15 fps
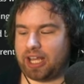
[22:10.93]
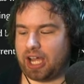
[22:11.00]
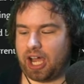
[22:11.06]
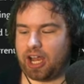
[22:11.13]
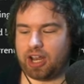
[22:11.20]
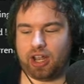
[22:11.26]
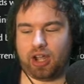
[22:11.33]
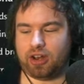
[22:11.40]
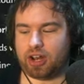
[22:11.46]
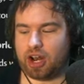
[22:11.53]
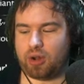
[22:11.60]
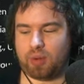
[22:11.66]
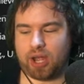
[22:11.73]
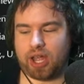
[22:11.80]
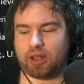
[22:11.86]
I don't know, dude. I don't know
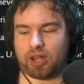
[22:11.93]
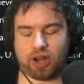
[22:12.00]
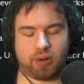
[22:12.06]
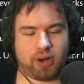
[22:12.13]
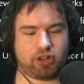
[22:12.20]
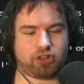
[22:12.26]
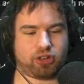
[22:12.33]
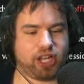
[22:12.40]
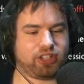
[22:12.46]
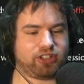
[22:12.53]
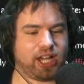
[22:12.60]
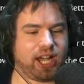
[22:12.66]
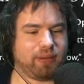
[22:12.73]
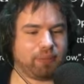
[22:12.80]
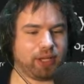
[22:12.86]
where I know where Trig's
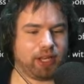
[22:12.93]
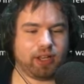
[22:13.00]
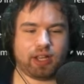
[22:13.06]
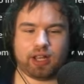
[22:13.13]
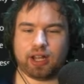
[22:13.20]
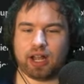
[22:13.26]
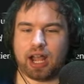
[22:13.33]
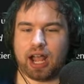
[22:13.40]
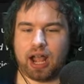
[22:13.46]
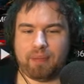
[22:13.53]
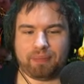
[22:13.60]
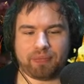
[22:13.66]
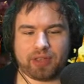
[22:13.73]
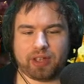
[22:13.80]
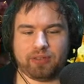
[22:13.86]
at, but
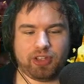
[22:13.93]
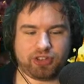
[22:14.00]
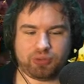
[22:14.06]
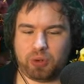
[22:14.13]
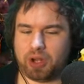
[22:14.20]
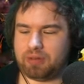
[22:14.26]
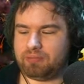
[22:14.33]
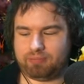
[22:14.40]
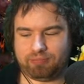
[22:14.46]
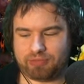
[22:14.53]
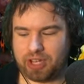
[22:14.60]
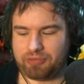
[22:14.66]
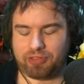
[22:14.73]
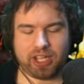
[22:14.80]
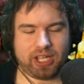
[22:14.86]
um, this one
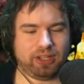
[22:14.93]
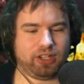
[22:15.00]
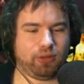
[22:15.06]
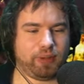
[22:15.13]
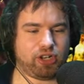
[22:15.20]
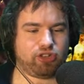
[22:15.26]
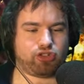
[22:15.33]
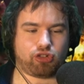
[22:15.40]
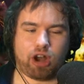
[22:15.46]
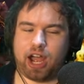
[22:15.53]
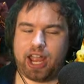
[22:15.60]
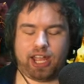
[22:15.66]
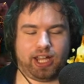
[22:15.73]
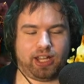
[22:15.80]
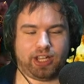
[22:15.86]
definitely a little bit
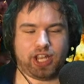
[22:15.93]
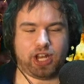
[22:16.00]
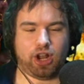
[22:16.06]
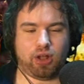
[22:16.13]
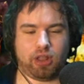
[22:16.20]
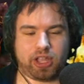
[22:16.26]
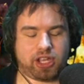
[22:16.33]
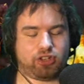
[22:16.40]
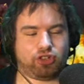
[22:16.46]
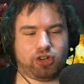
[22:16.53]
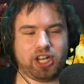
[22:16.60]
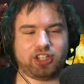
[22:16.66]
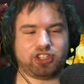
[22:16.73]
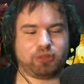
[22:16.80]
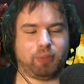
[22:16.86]
drier. You know, like
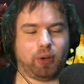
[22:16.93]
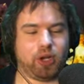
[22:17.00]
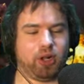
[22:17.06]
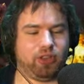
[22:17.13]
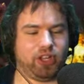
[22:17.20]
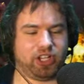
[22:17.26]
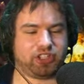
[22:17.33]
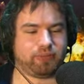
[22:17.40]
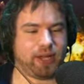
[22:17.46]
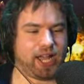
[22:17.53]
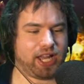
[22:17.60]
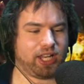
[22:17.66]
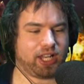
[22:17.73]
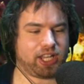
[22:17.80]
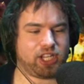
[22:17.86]
Trig spoiled us,
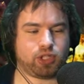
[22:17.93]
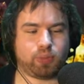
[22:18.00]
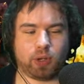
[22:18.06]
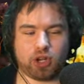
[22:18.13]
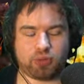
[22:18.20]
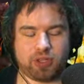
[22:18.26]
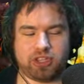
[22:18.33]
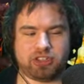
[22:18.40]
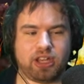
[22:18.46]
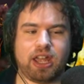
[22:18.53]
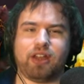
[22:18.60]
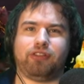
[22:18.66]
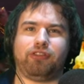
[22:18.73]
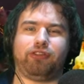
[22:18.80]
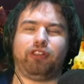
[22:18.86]
man. Like he spoiled us with his
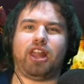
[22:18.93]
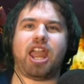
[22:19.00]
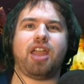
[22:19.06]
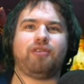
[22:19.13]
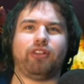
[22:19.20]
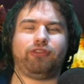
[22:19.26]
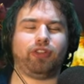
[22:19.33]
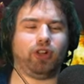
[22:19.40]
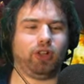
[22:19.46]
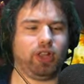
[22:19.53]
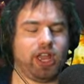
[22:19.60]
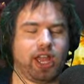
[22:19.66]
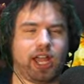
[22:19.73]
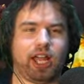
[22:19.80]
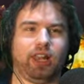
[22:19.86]
flavorful,
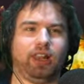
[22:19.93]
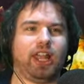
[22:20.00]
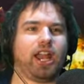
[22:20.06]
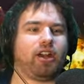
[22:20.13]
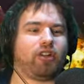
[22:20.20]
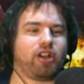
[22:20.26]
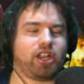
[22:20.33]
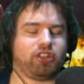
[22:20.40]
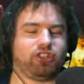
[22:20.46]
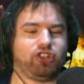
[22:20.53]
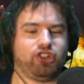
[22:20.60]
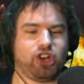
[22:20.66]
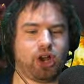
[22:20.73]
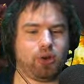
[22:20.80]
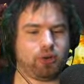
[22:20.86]
hilarious
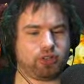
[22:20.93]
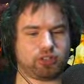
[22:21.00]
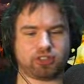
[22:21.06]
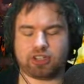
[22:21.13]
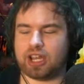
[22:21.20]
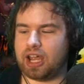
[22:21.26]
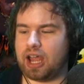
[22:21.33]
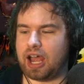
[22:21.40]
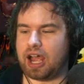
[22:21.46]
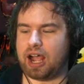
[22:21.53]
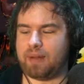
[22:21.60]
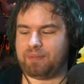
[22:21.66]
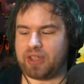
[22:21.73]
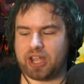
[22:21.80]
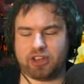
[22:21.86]
jokes,
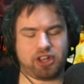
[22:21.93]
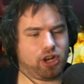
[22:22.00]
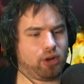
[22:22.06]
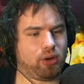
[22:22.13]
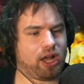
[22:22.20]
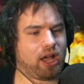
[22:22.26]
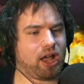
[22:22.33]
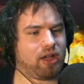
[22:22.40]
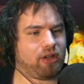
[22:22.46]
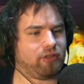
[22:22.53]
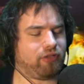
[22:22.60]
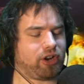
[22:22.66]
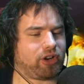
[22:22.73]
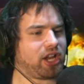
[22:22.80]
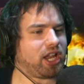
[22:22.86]
um, and you know, uh,
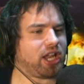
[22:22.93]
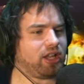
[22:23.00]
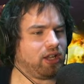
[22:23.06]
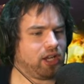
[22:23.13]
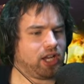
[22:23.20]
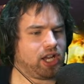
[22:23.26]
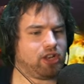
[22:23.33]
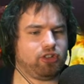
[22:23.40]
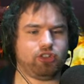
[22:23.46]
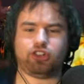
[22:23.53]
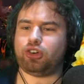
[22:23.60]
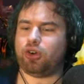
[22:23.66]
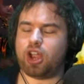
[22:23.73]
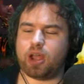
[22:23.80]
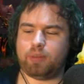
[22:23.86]
very
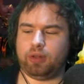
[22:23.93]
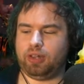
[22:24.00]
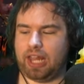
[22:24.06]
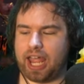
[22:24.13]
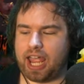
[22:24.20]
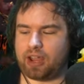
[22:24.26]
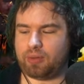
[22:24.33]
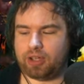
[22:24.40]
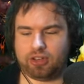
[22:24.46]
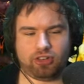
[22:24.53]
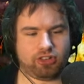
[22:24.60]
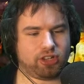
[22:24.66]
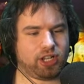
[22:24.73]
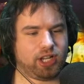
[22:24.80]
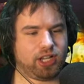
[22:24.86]
enjoyable
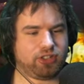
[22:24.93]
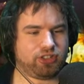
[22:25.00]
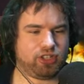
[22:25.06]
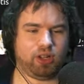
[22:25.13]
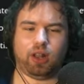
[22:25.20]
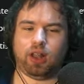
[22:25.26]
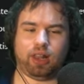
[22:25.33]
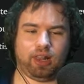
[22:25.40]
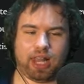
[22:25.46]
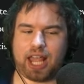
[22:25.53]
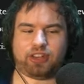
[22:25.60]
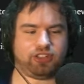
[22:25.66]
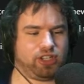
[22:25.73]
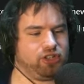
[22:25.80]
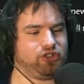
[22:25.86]
language. This is a lot
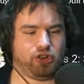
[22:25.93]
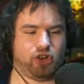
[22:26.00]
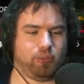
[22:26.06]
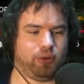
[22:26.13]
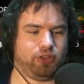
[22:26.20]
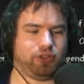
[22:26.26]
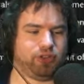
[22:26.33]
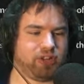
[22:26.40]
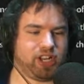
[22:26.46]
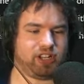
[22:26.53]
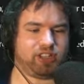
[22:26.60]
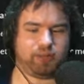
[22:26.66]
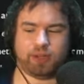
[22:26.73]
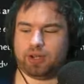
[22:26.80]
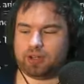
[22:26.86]
less enjoyable to read,
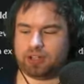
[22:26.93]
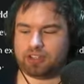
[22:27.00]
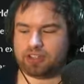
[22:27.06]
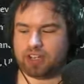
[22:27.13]
to be honest.